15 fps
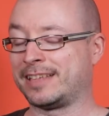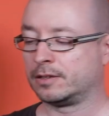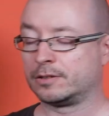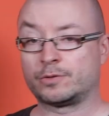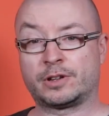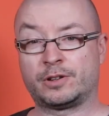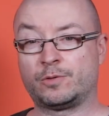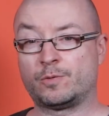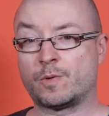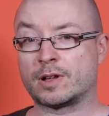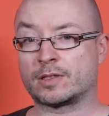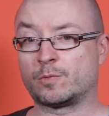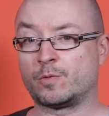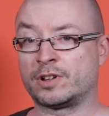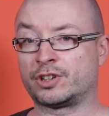So I do
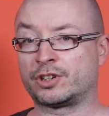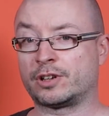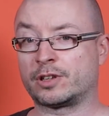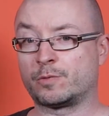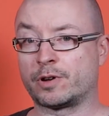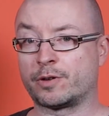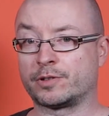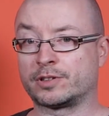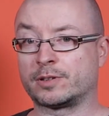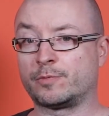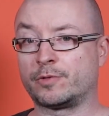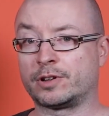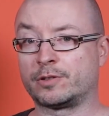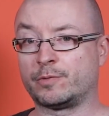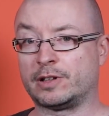want one shot where
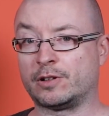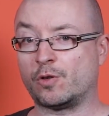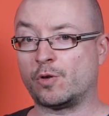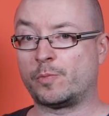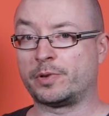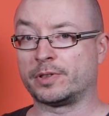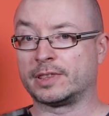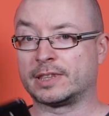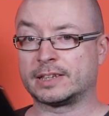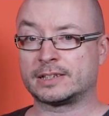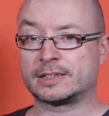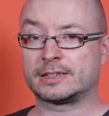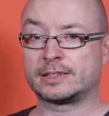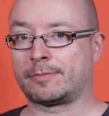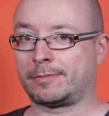someone will open
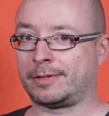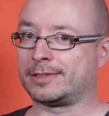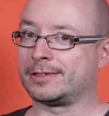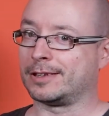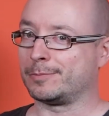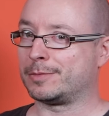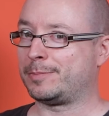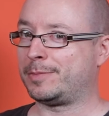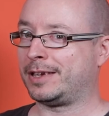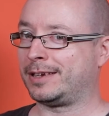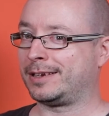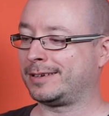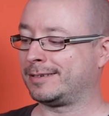this. It's gonna be me.